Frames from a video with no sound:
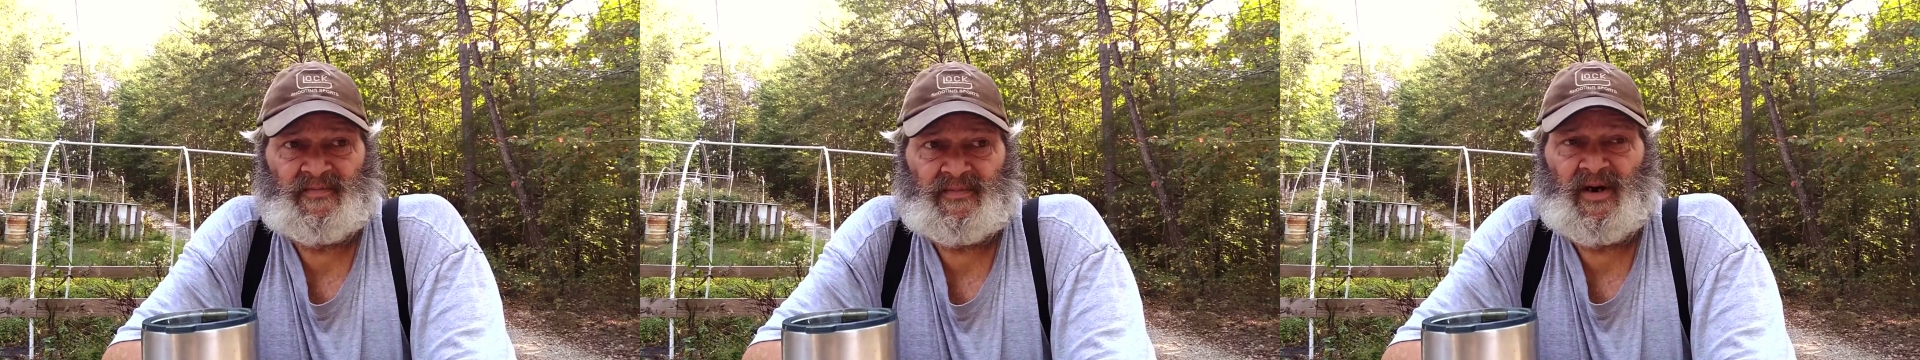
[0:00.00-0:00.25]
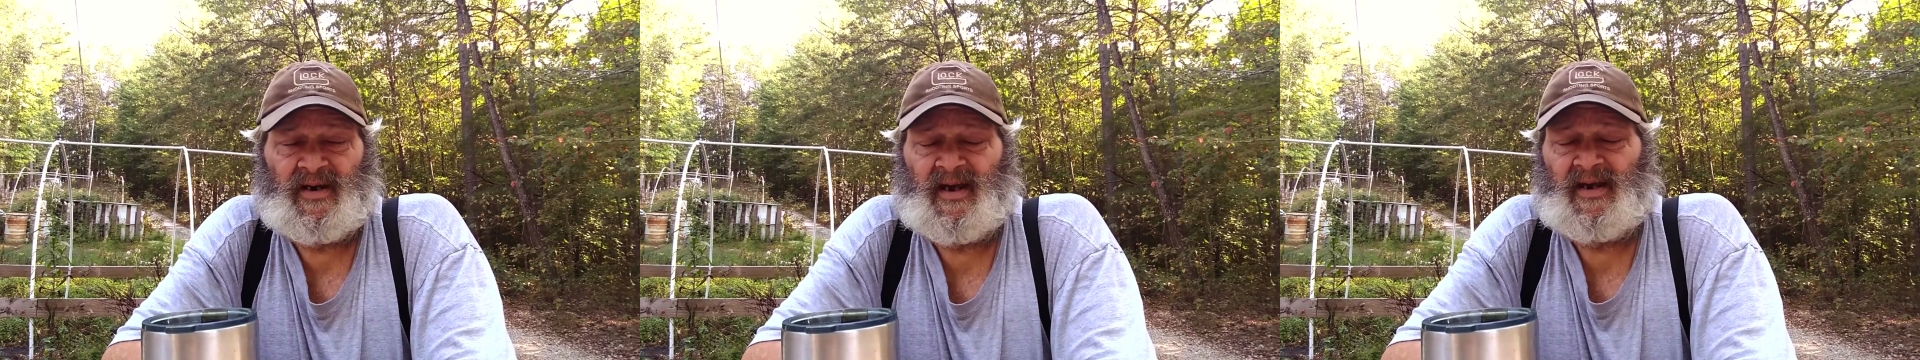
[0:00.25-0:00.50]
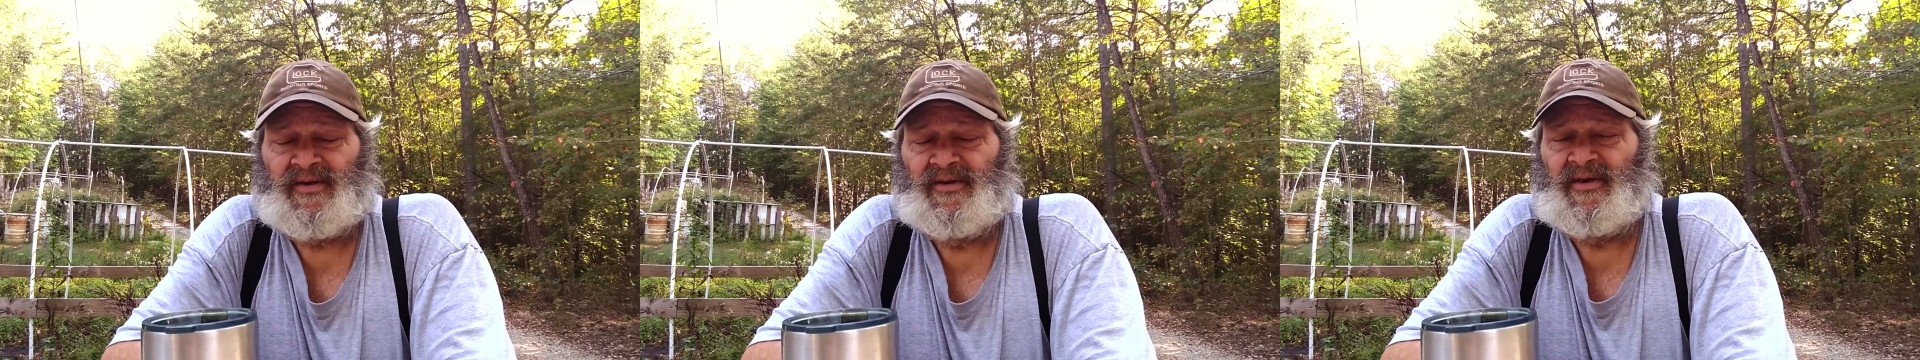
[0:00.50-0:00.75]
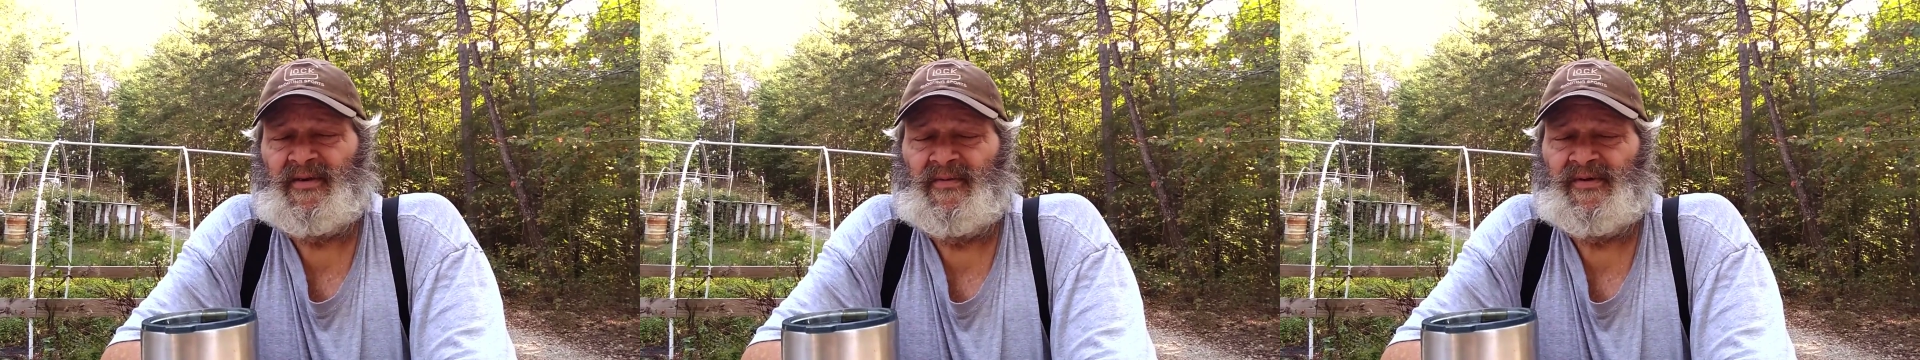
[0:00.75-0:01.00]
break I
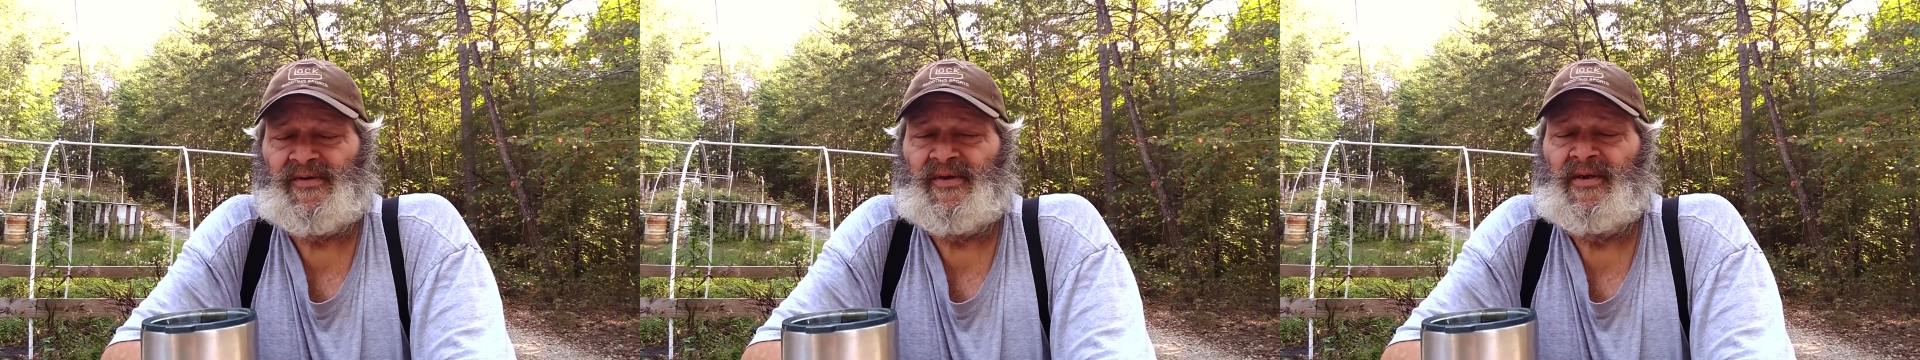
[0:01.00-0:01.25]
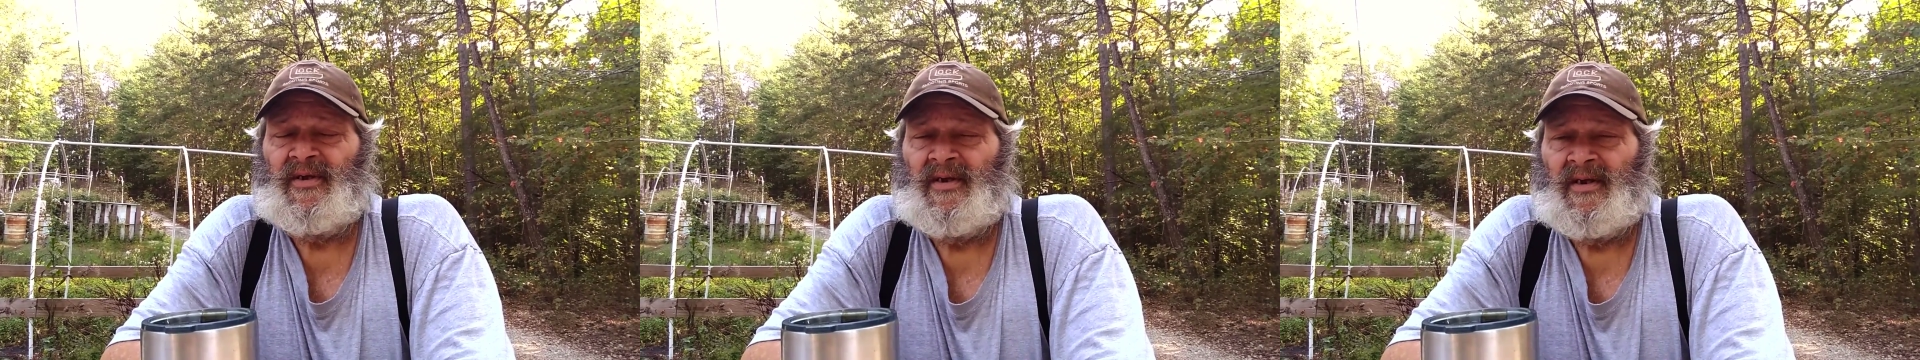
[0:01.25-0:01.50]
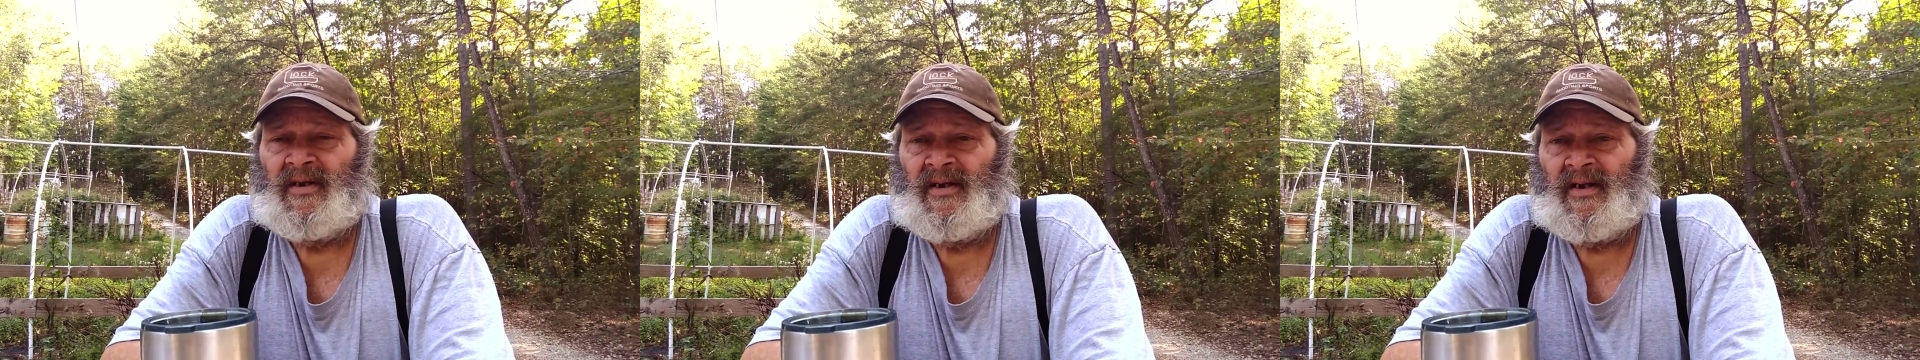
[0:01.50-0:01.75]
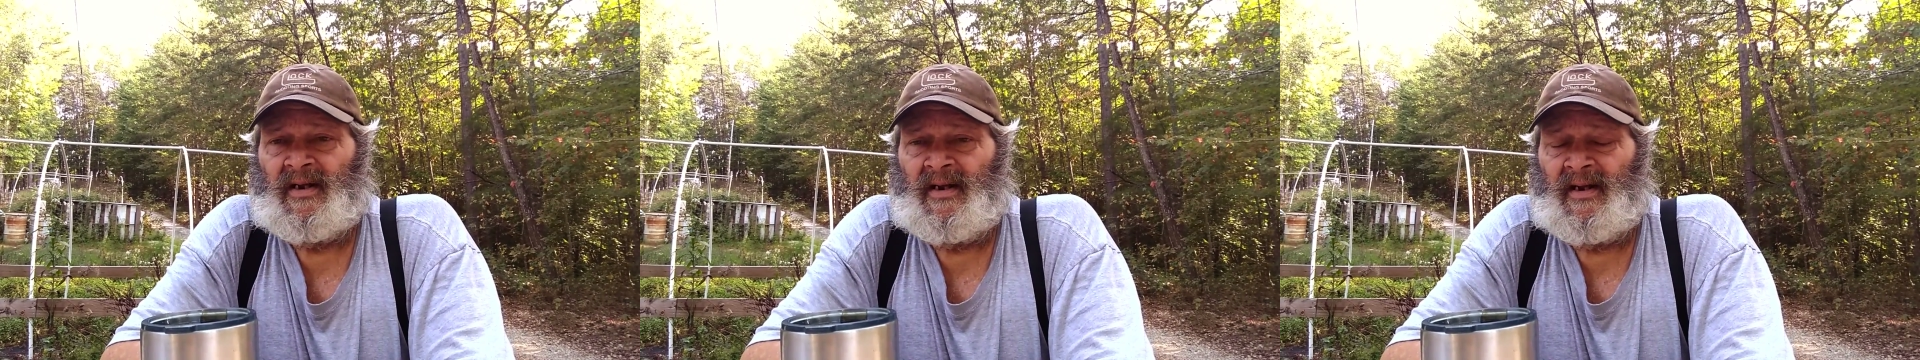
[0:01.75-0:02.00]
took was
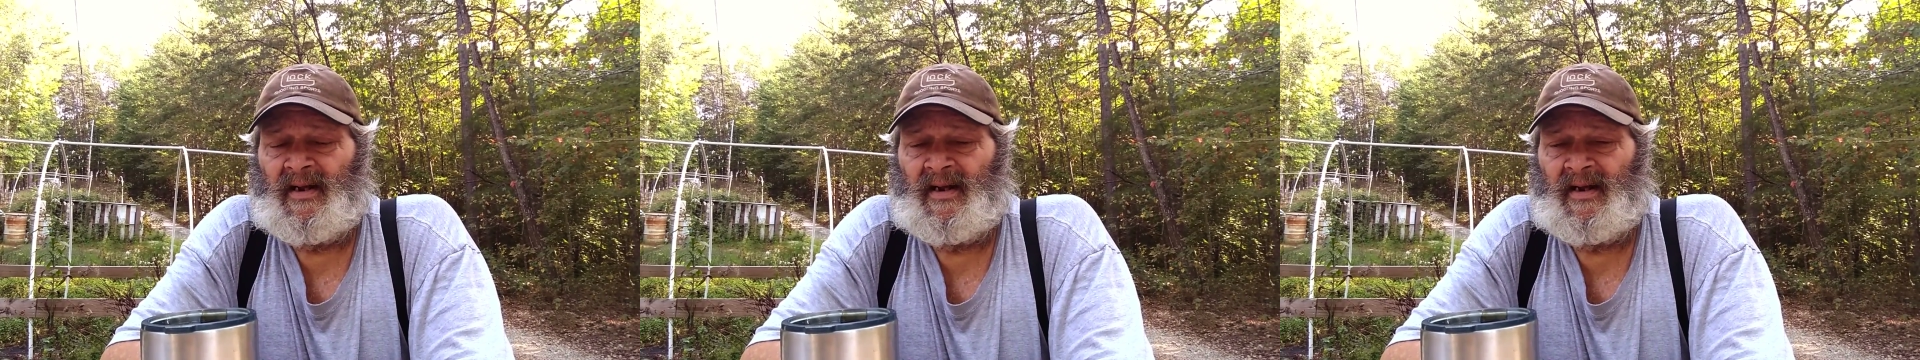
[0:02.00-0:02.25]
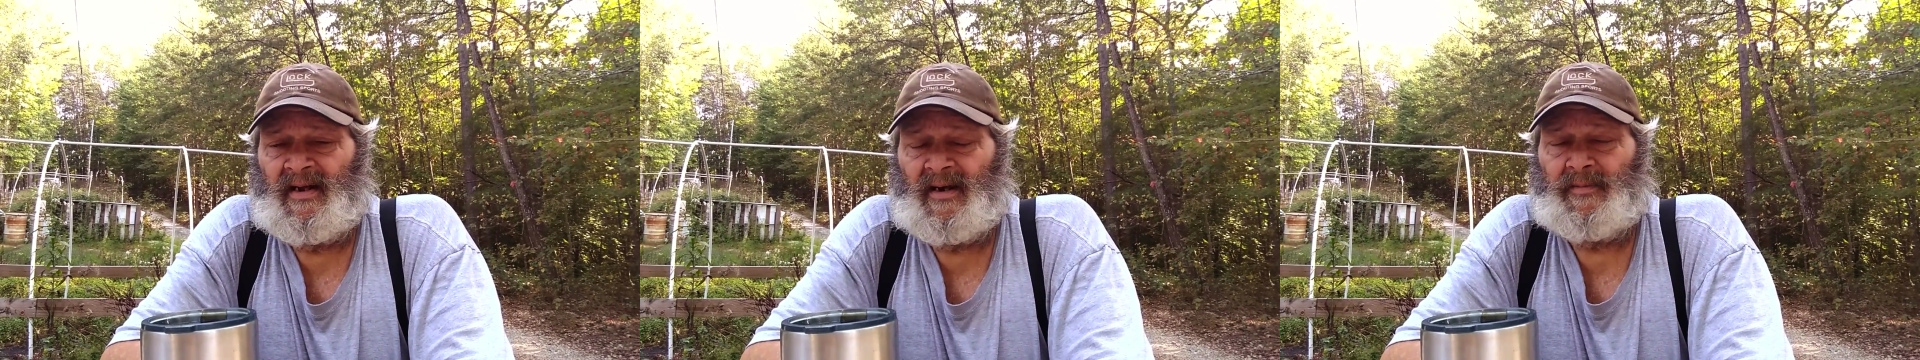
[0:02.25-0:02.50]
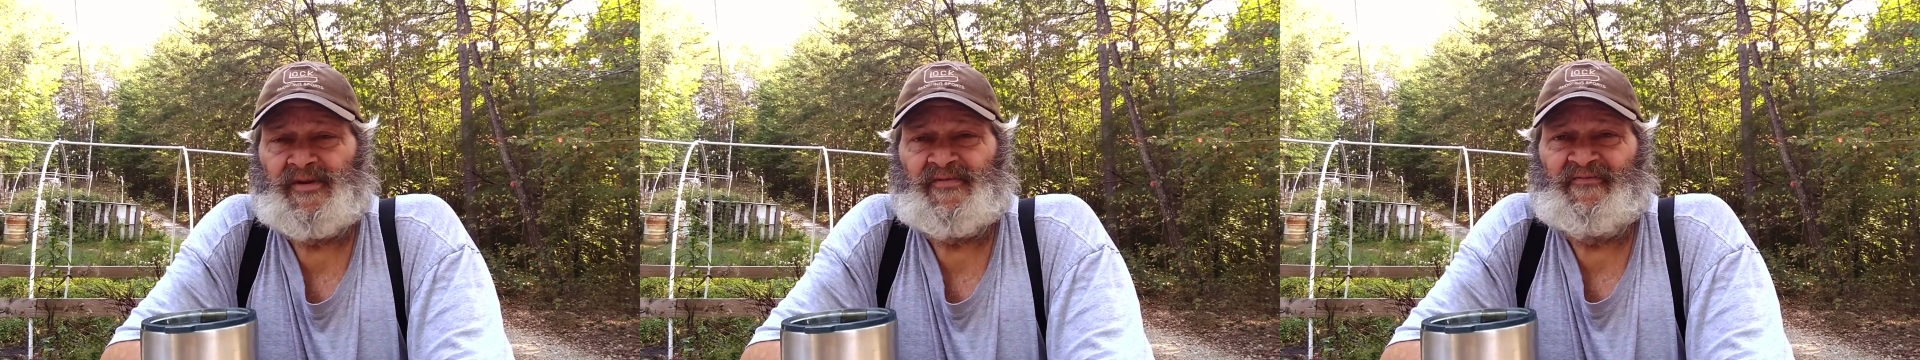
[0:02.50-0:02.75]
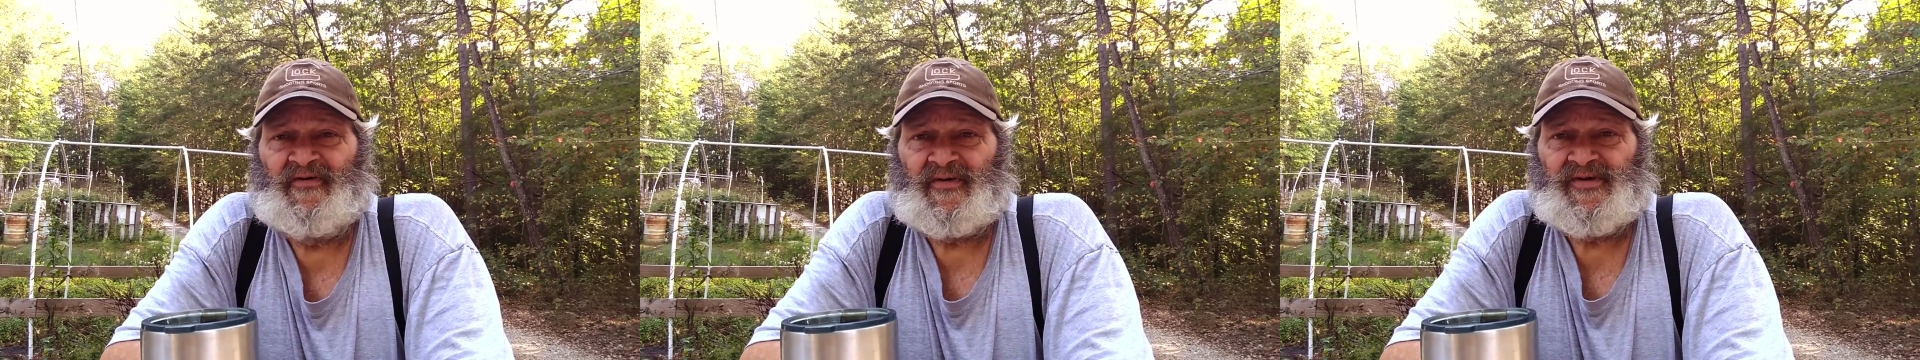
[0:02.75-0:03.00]
helping some
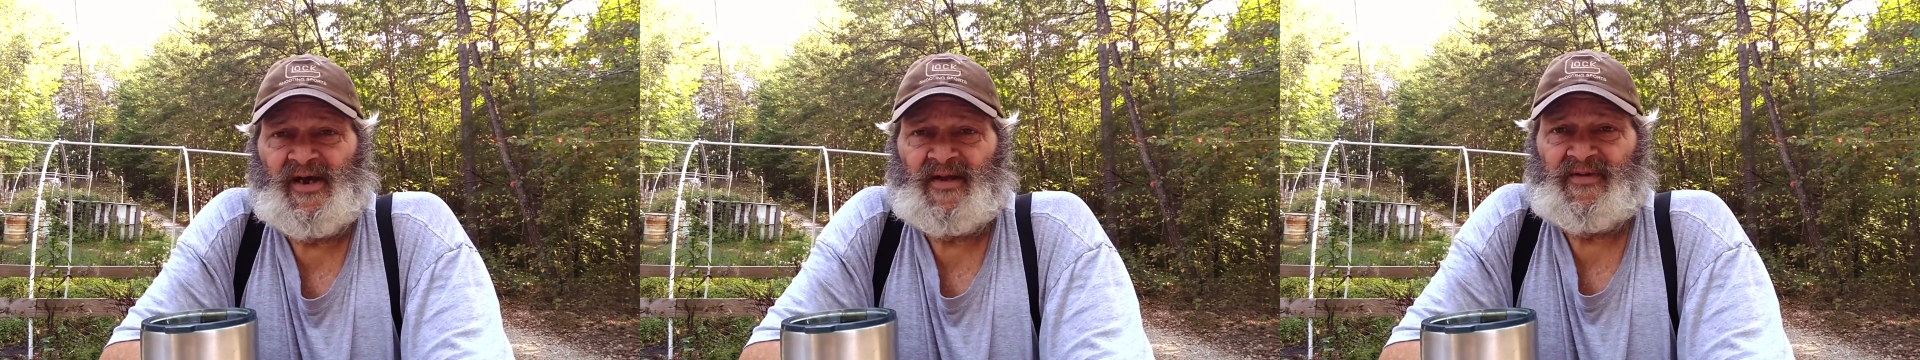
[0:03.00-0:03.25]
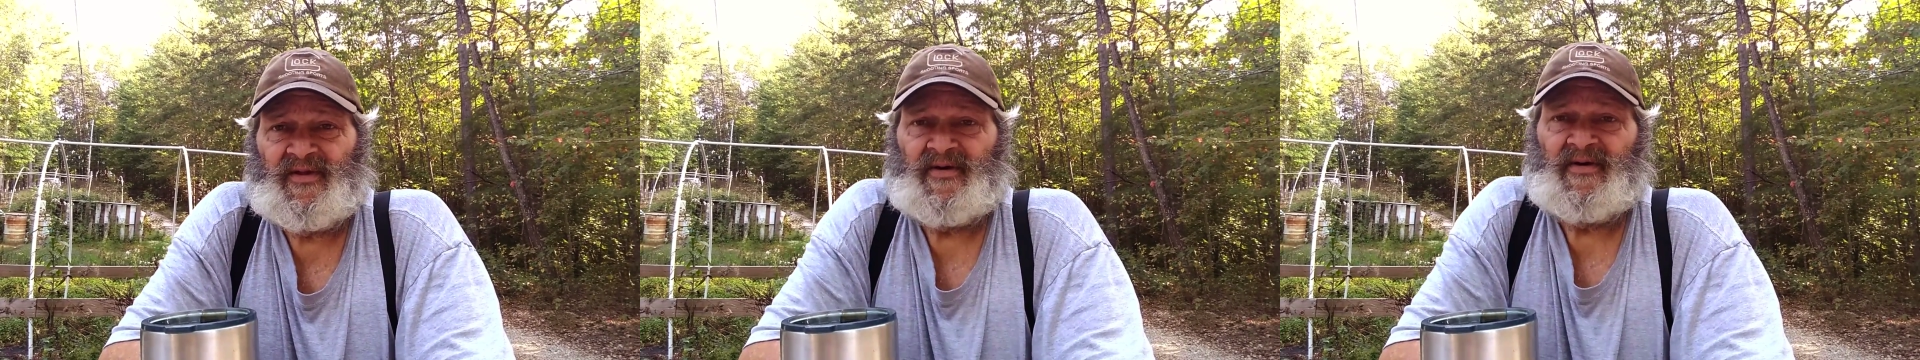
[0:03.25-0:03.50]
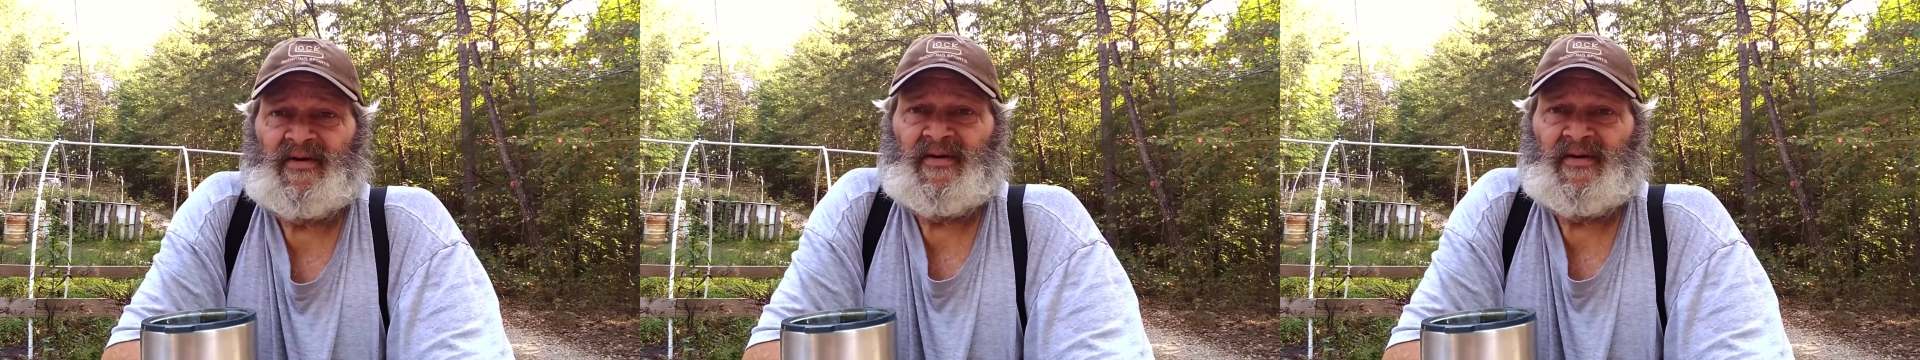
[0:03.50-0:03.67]
folks out that are